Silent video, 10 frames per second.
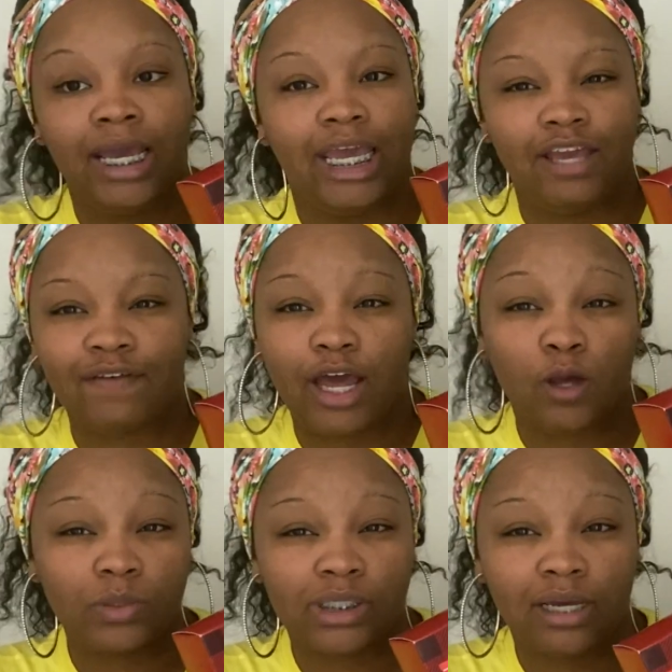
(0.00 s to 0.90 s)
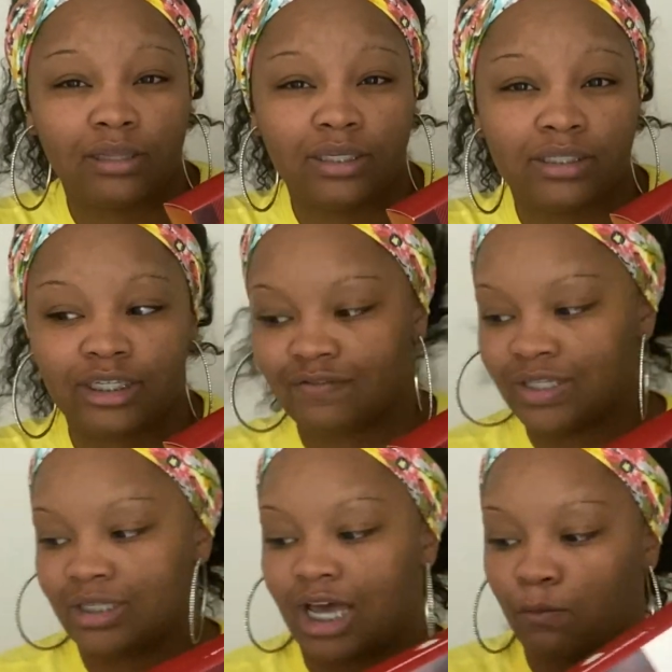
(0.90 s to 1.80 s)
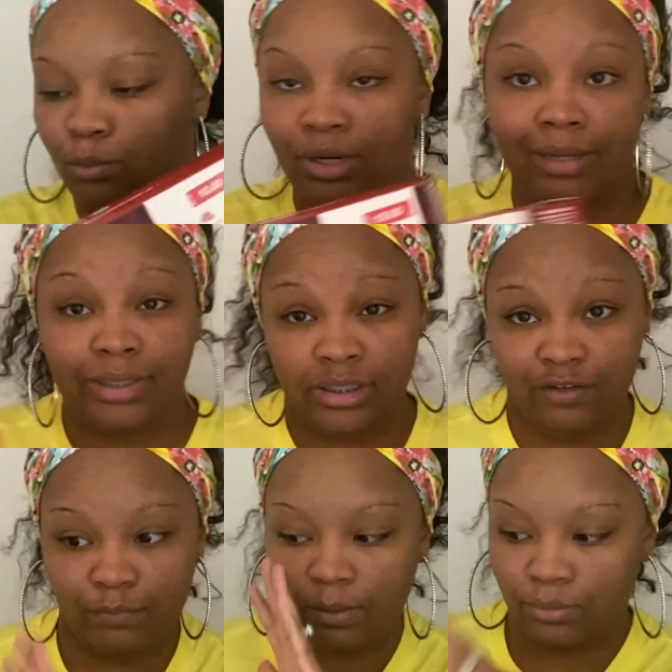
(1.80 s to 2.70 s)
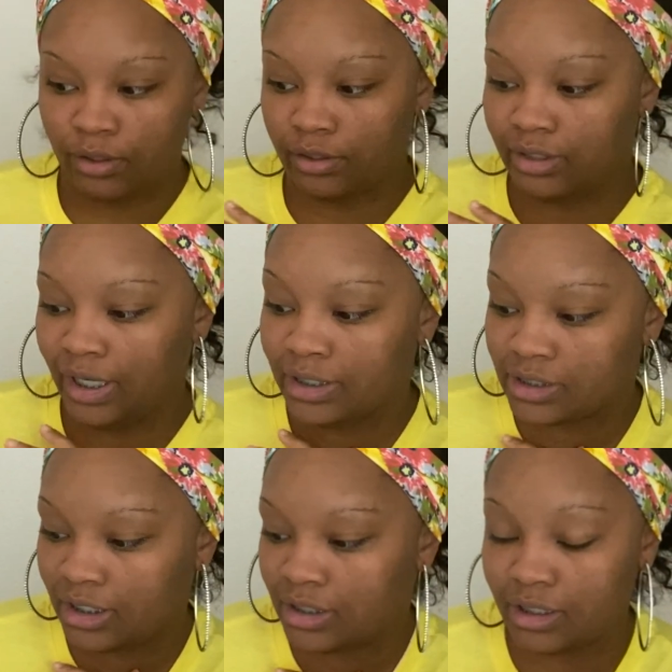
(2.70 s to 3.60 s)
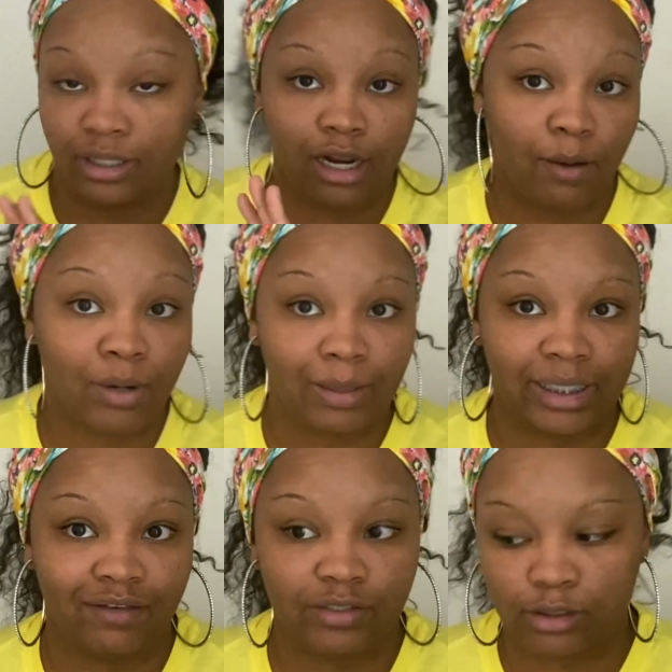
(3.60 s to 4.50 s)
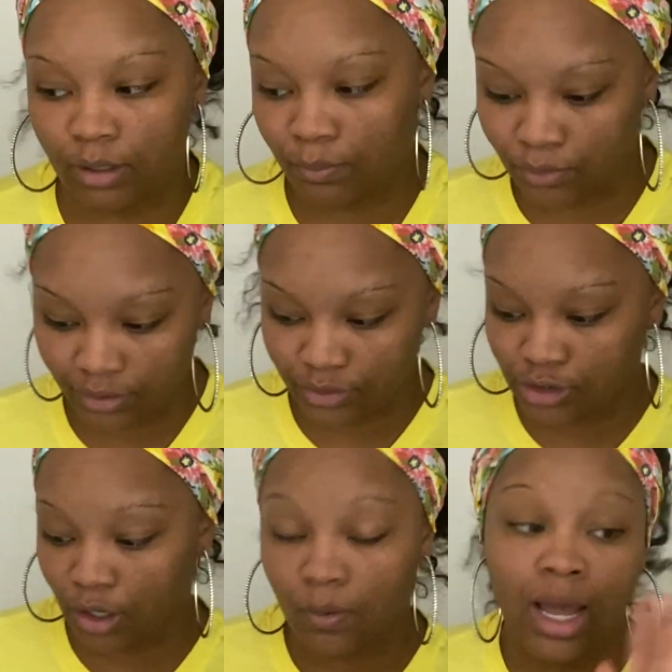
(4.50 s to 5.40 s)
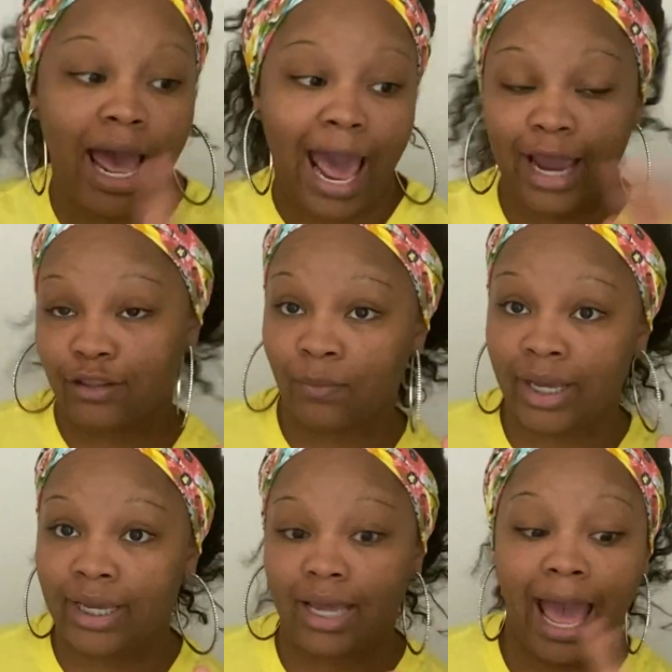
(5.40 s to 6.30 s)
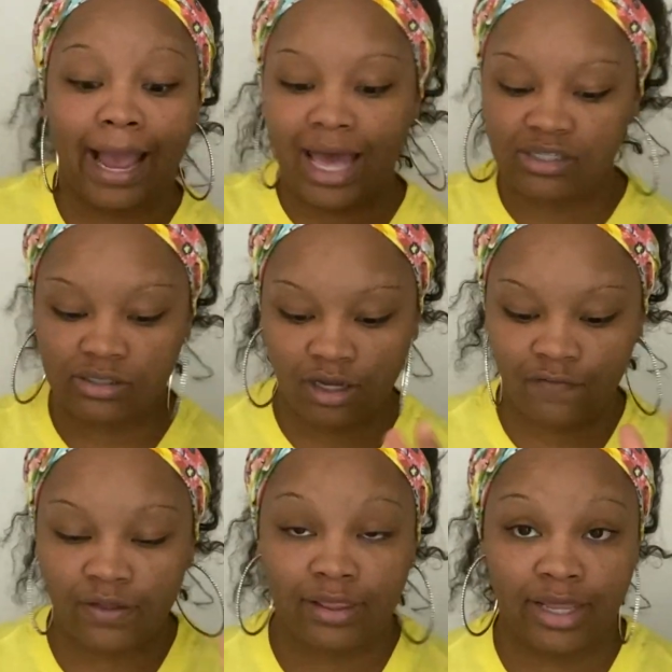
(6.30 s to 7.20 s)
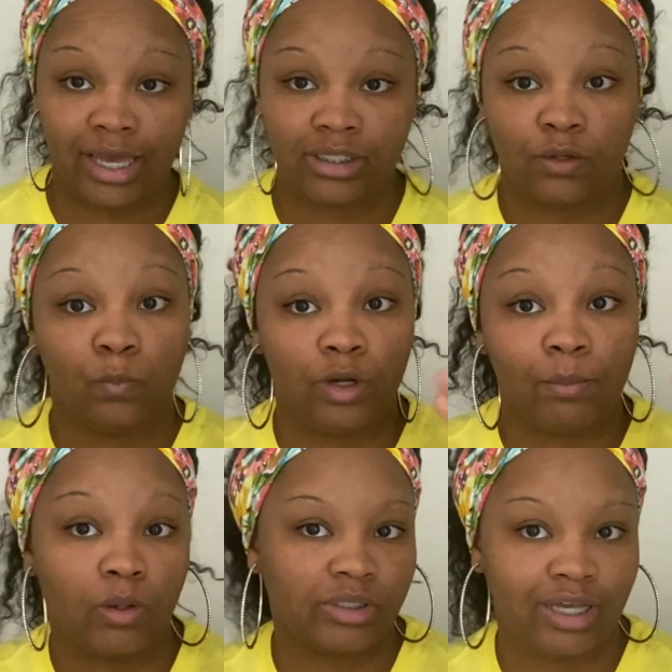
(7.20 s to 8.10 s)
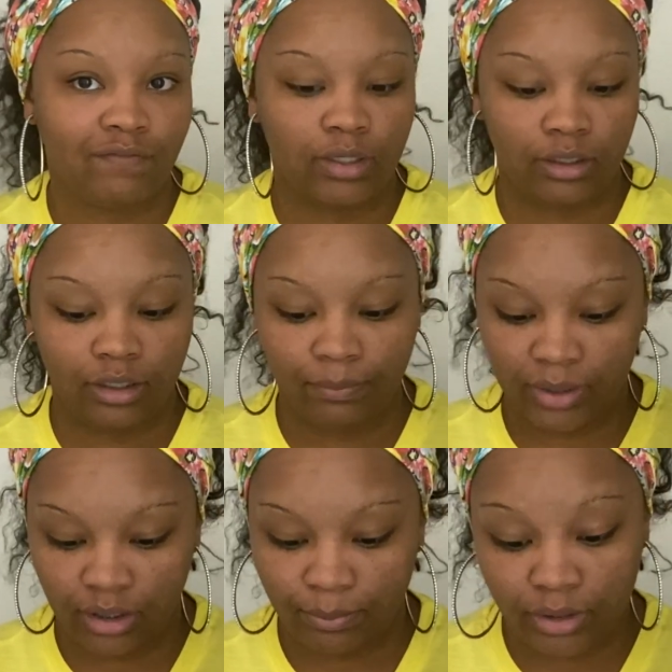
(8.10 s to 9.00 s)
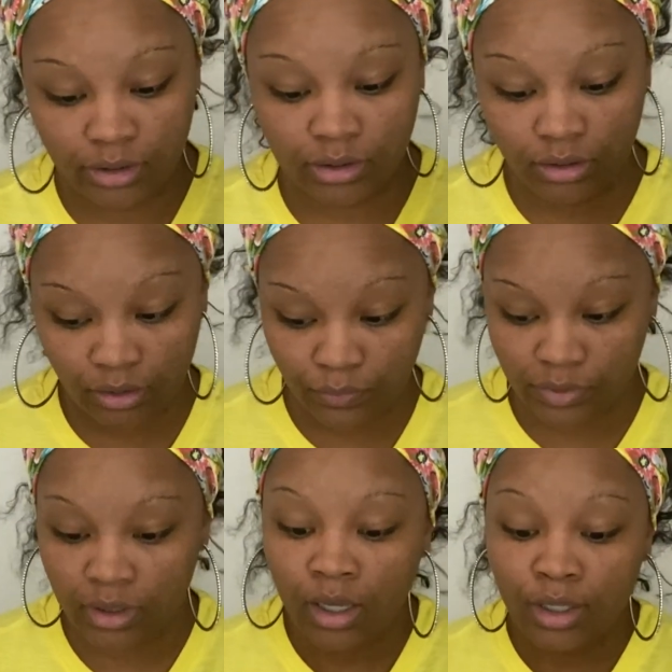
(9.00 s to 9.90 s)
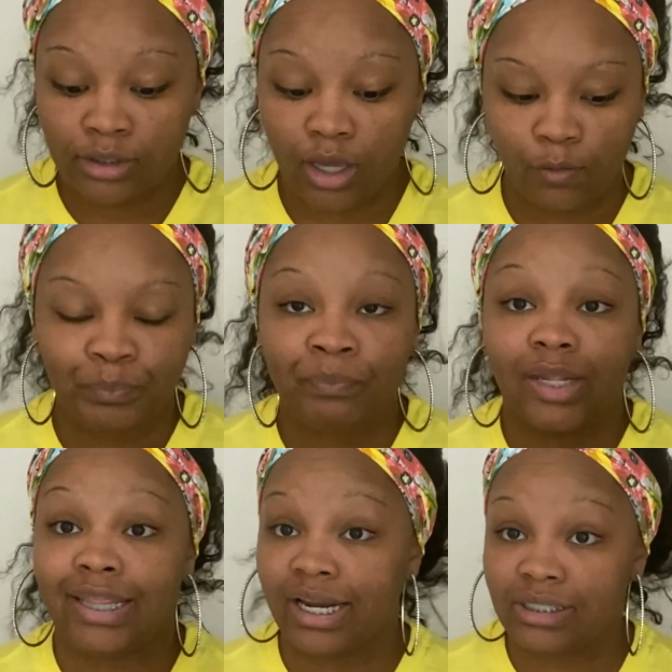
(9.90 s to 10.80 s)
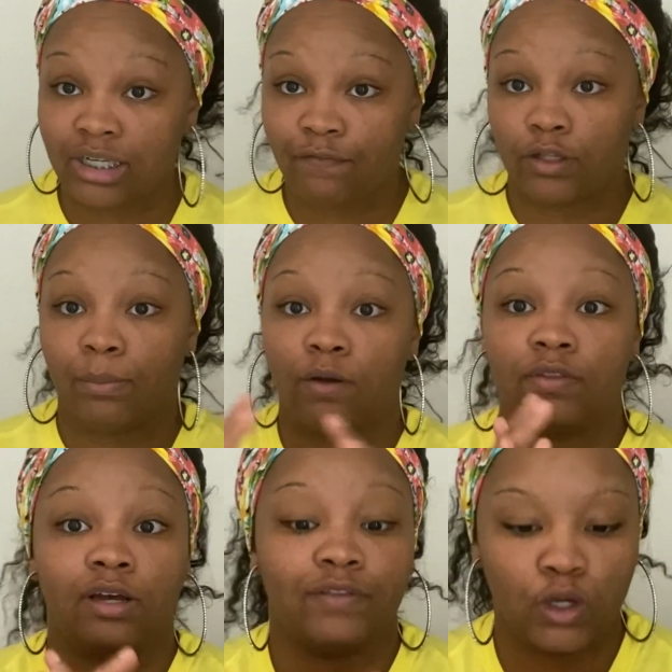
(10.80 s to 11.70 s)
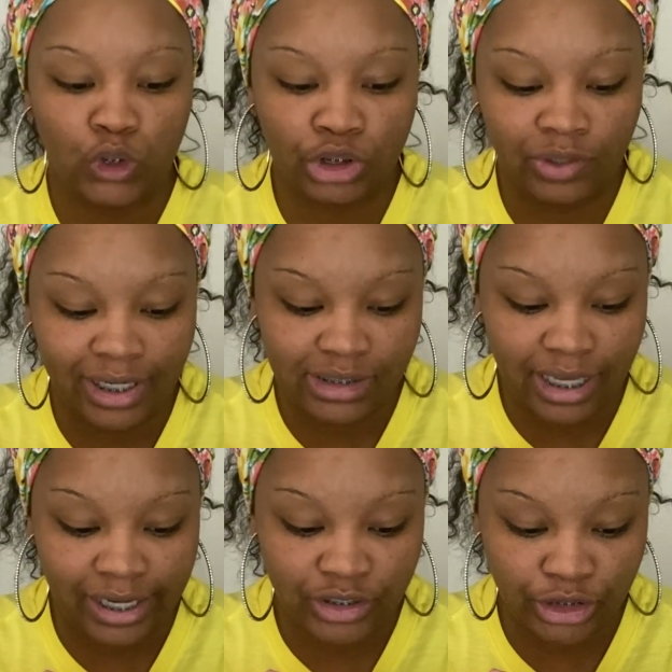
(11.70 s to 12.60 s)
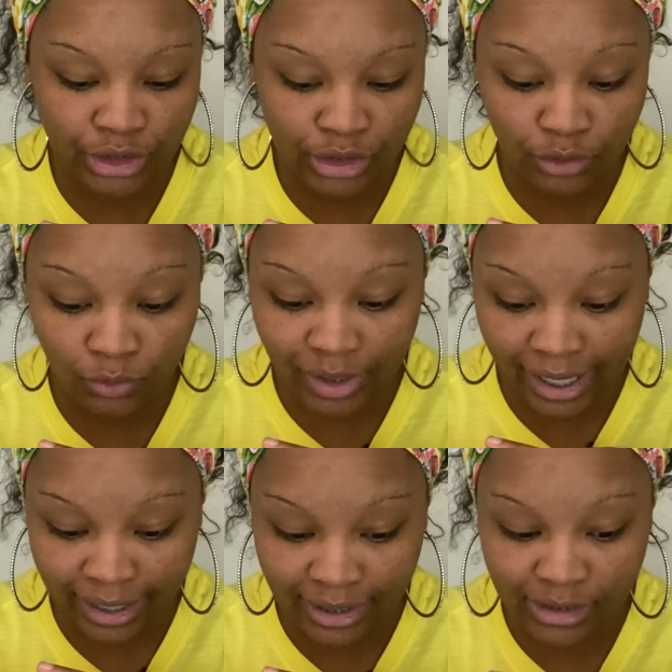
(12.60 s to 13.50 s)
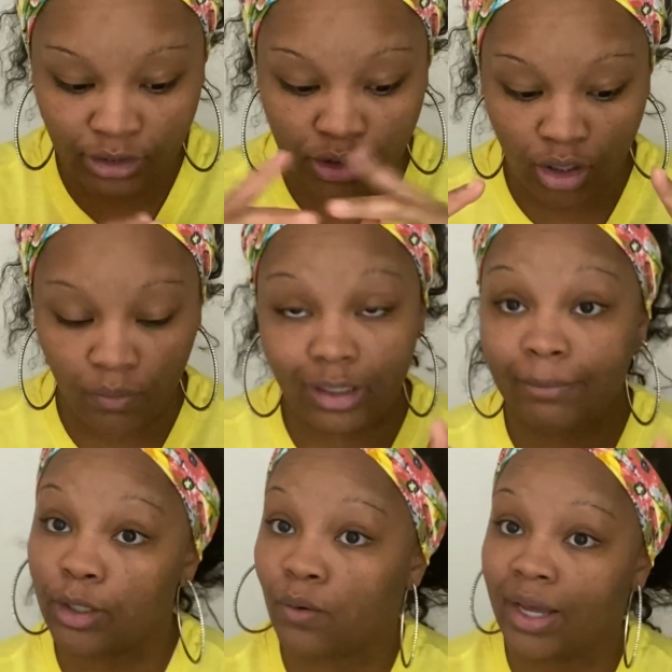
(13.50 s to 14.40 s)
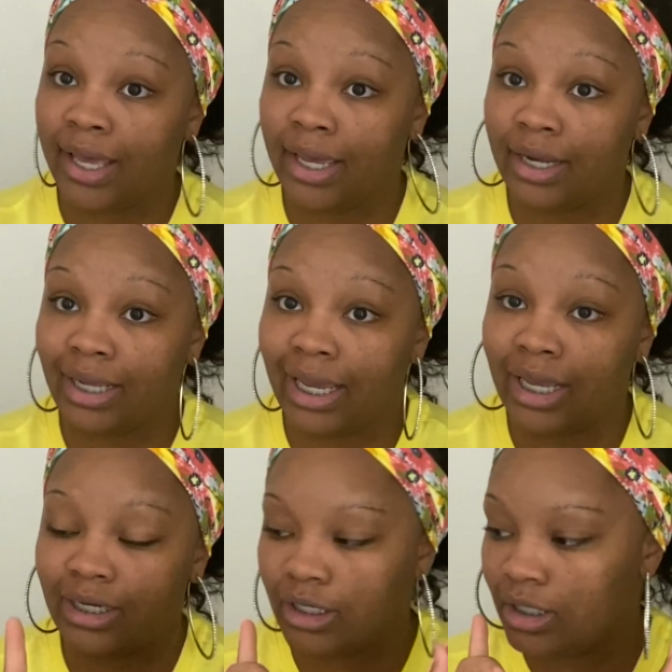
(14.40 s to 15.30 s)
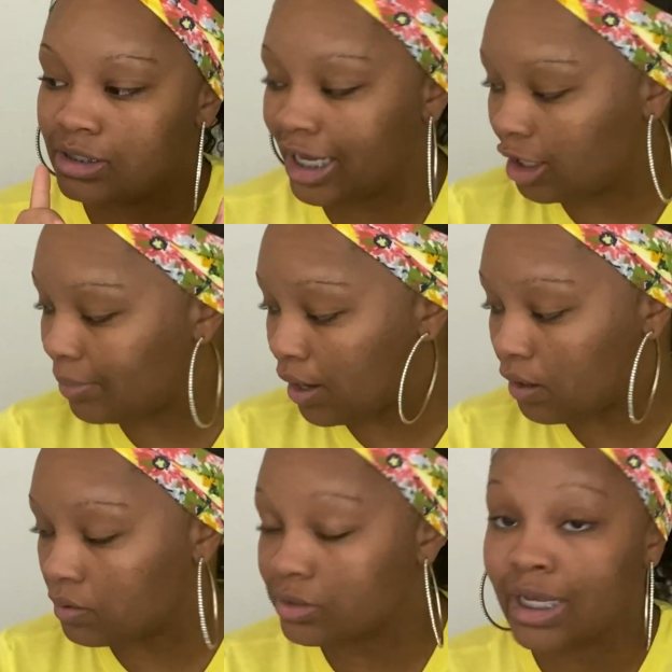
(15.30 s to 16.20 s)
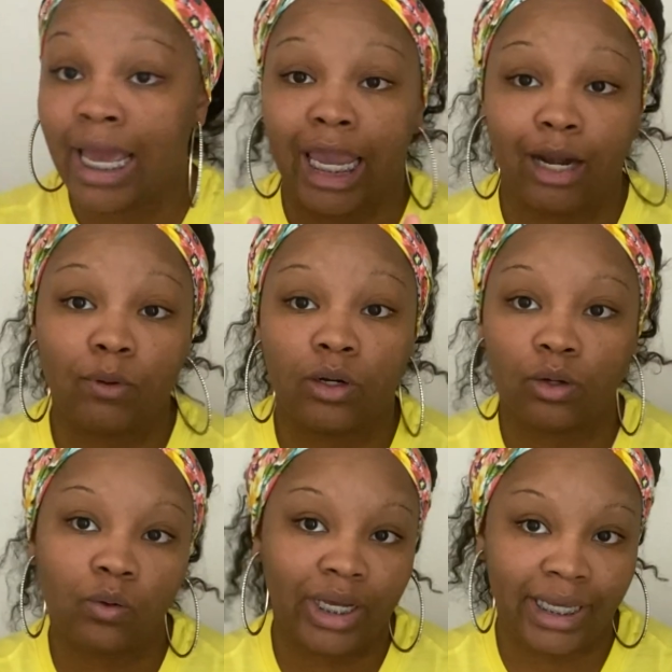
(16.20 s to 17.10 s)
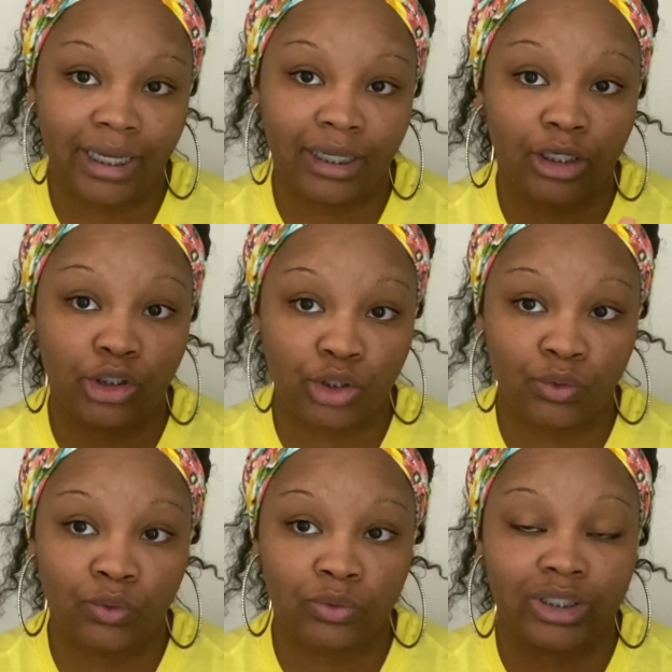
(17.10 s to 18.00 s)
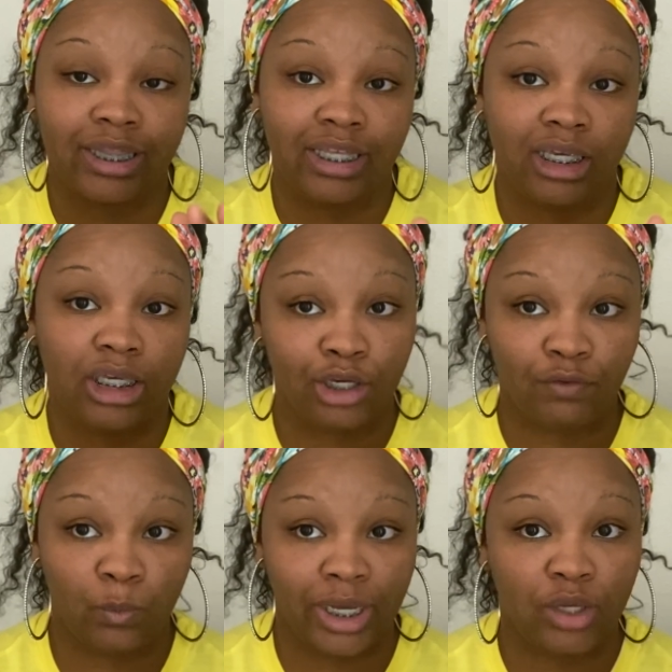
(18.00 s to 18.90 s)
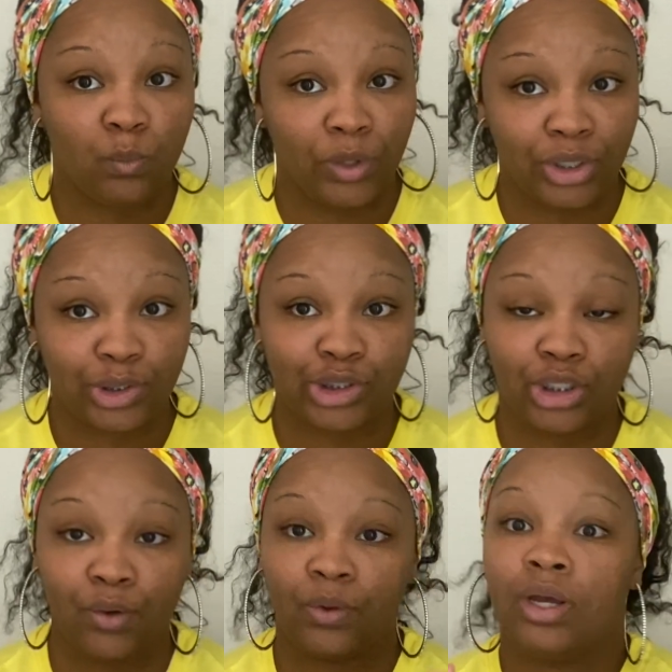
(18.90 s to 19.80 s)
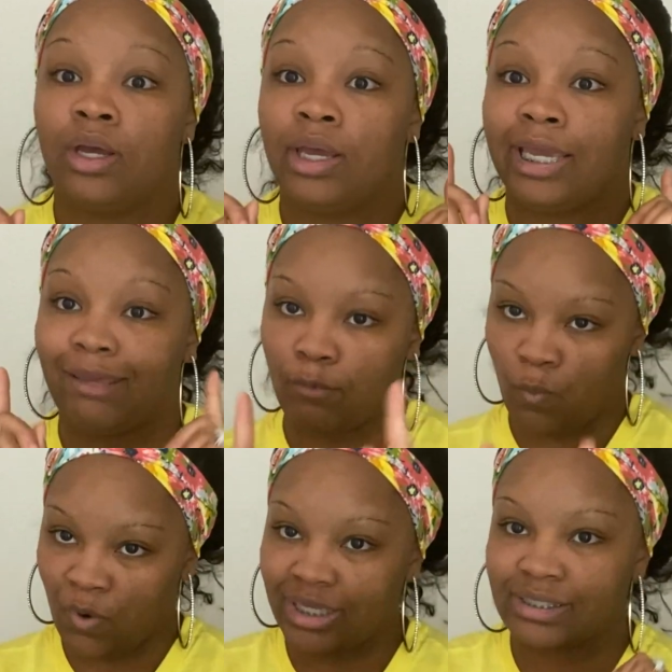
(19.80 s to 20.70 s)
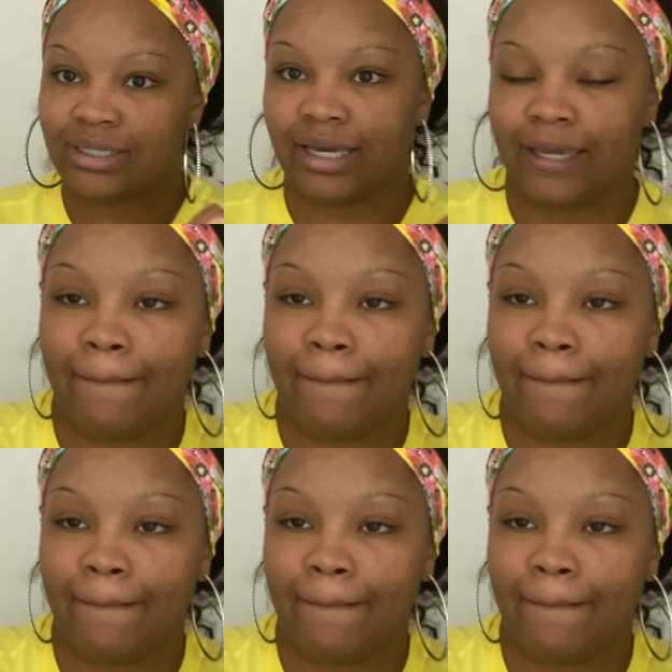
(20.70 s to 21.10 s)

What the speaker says: If I don't sell these gift sets, I will probably see if my brother needs these, and then I'll probably give it to my brother. So either way, I got stuff that will most definitely be put to use. So that is it for the both of those transactions, you guys. So let me go ahead and take a pause, and I'm going to go ahead and choose the giveaway winner. So give me 1 second.